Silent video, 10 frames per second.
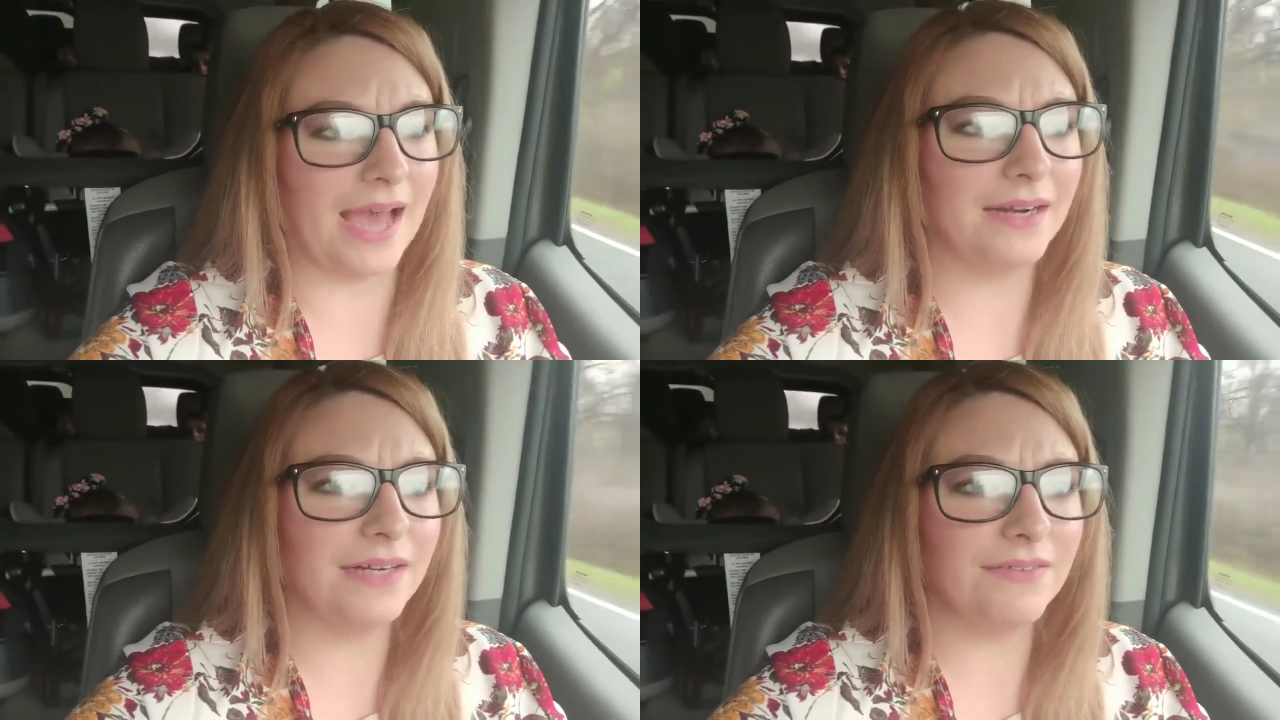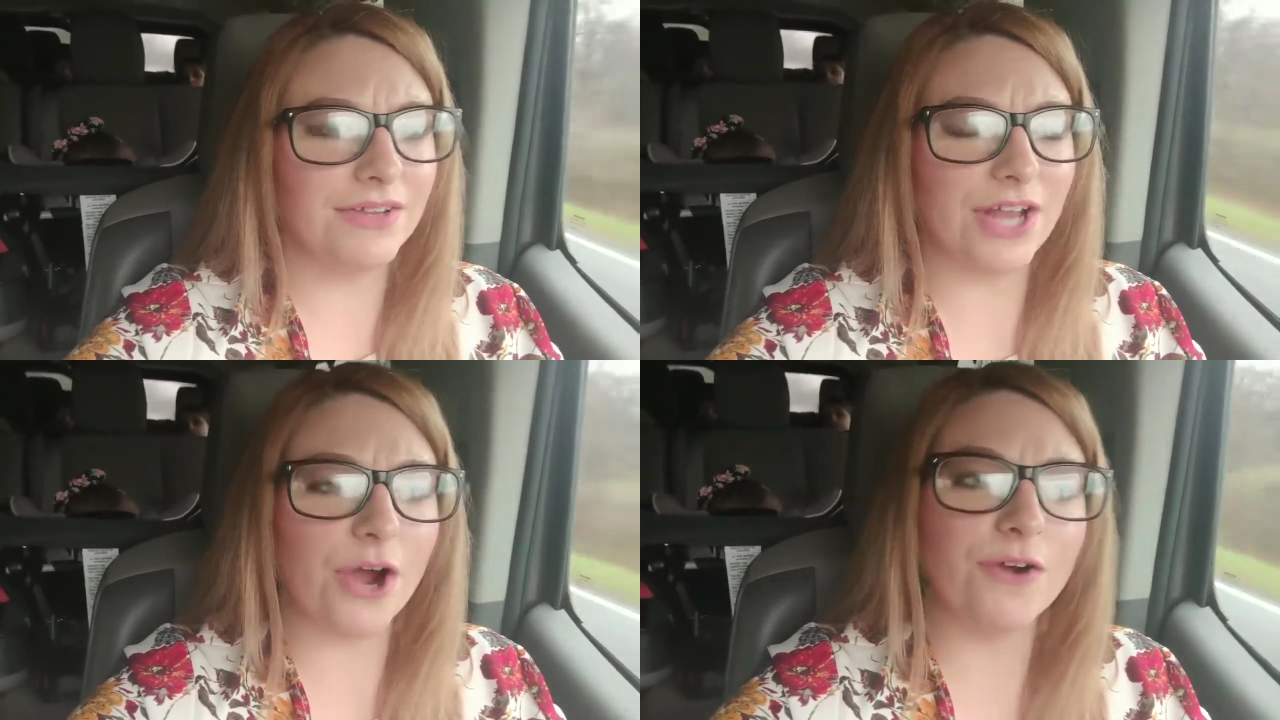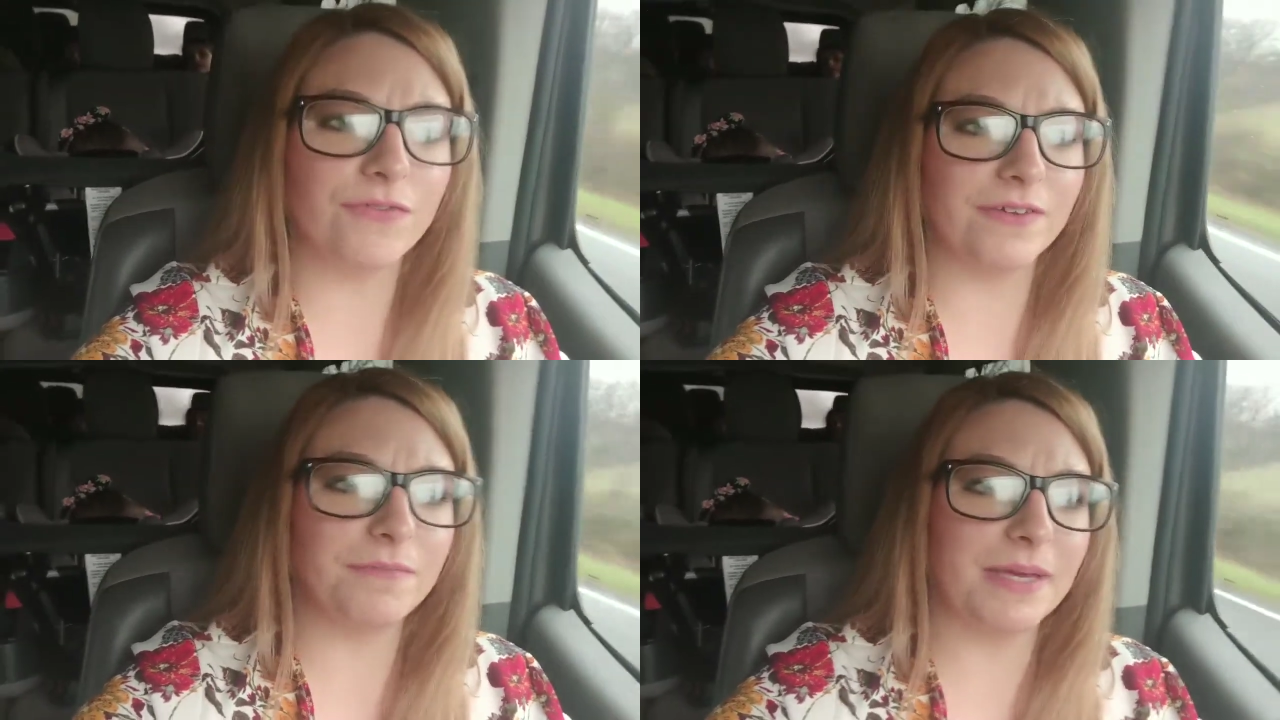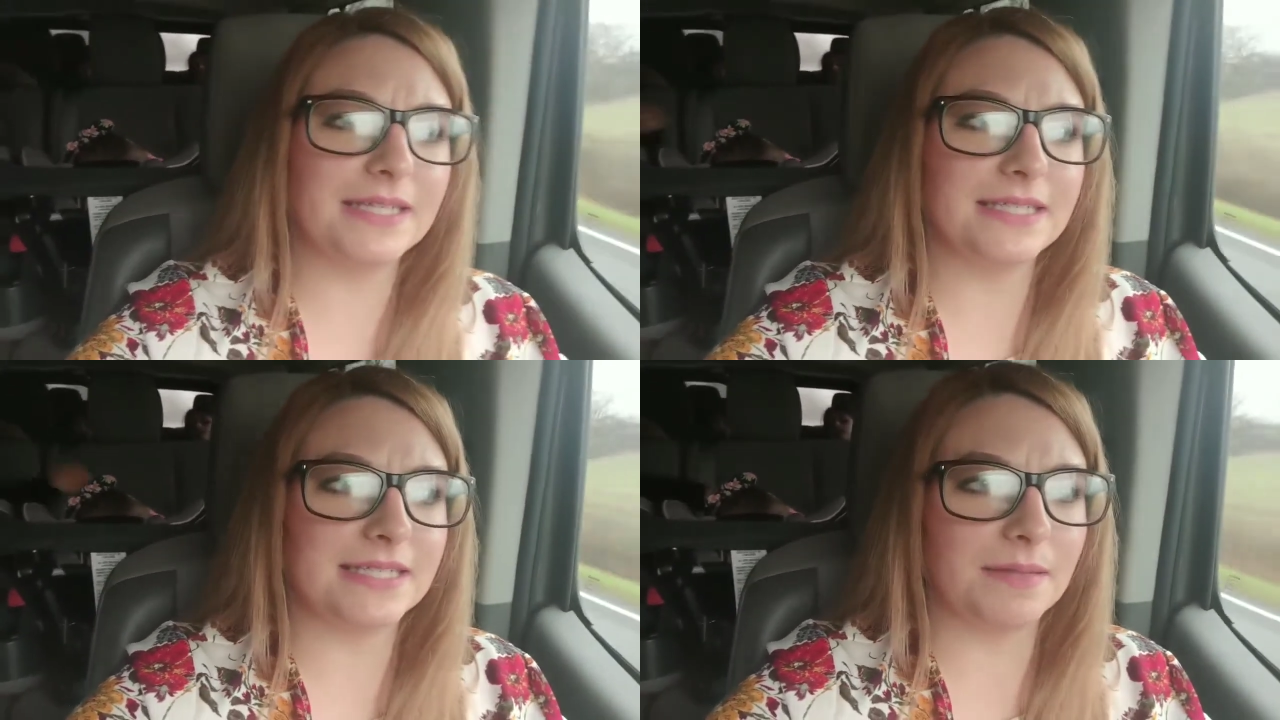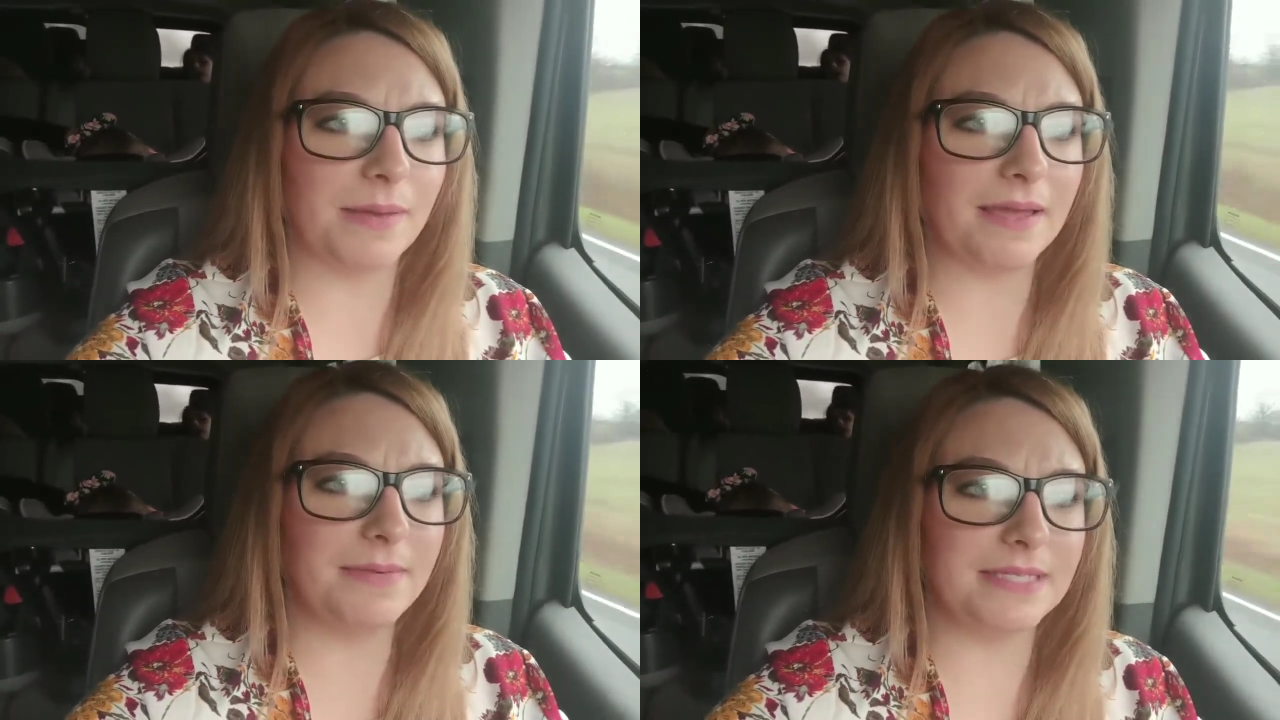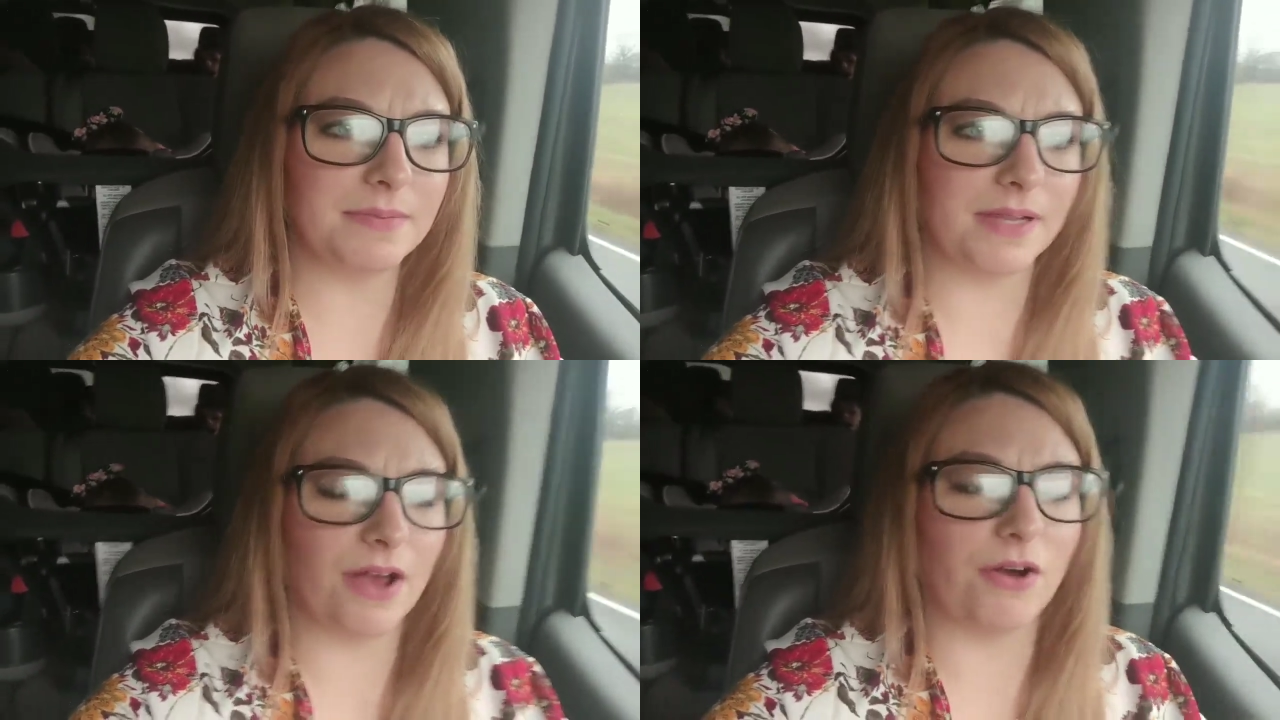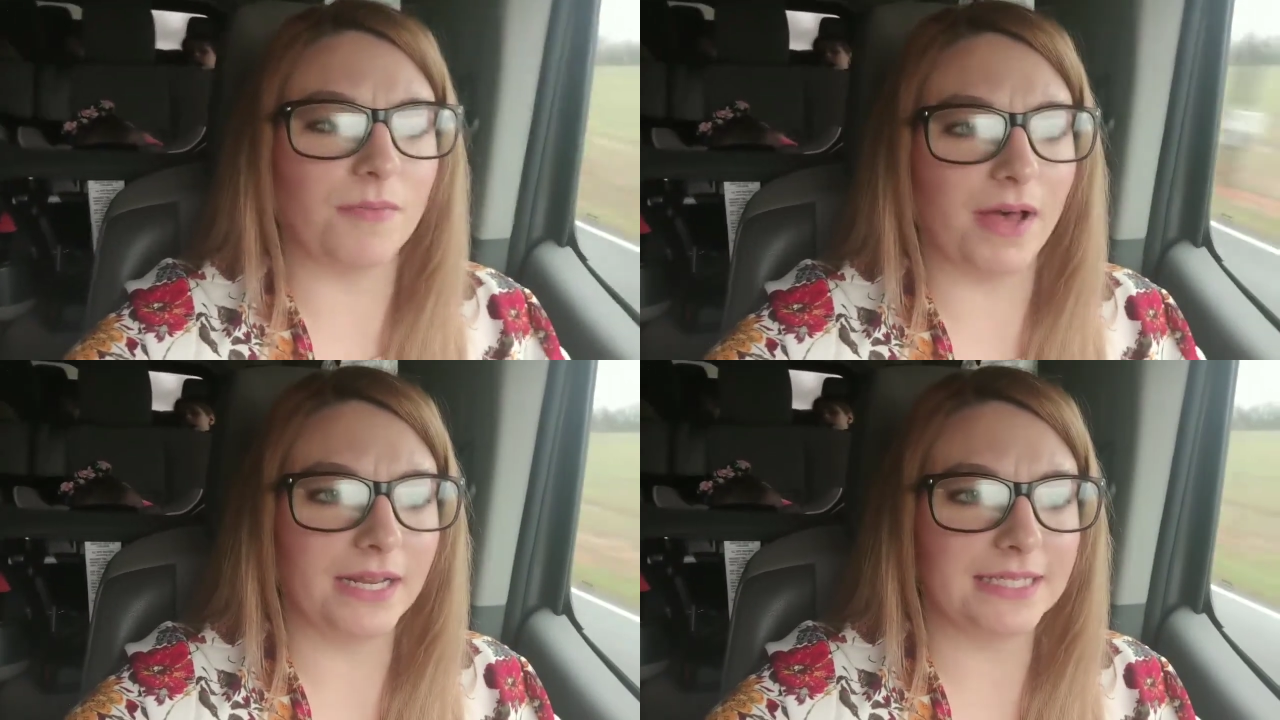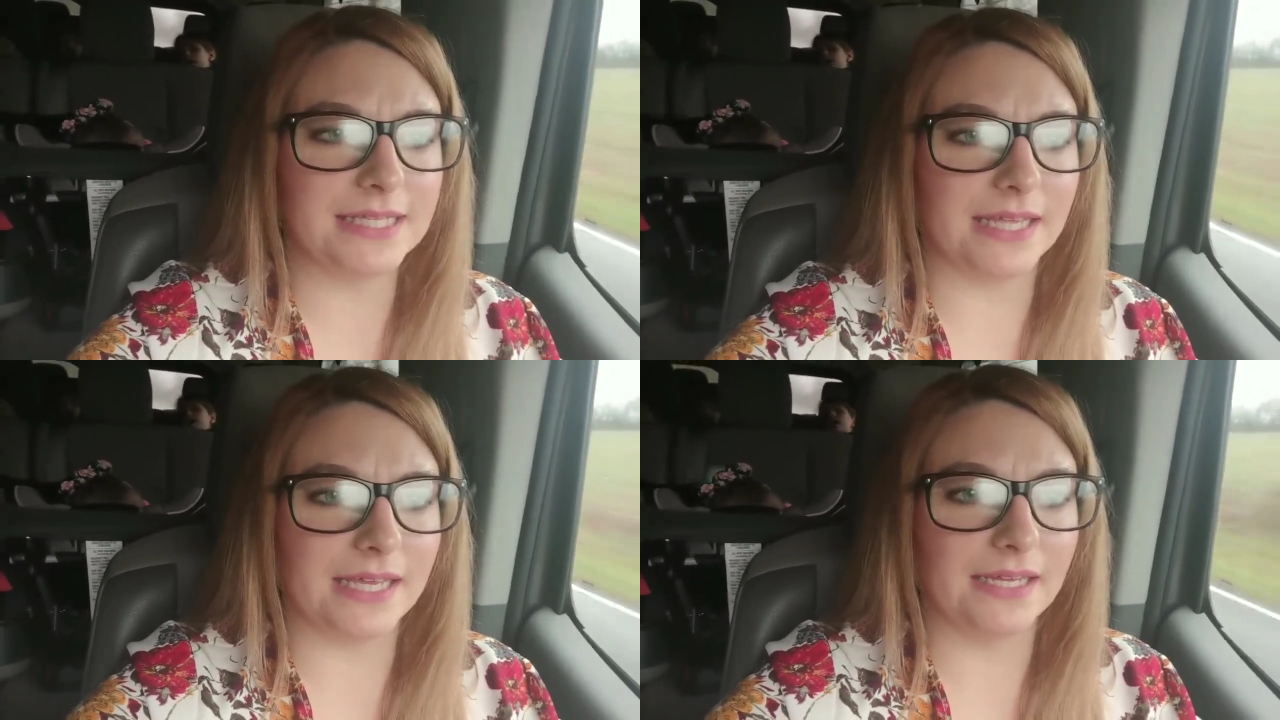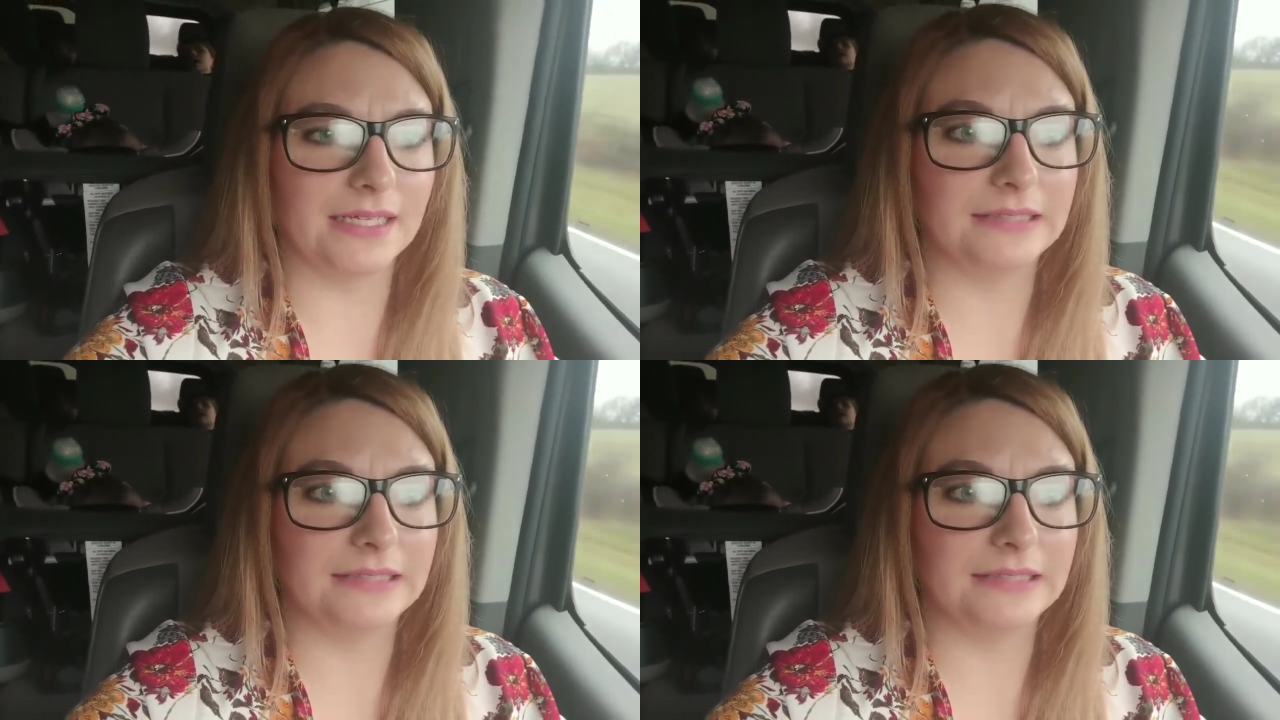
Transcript: I don't even know if we've been since the baby's been home, honestly.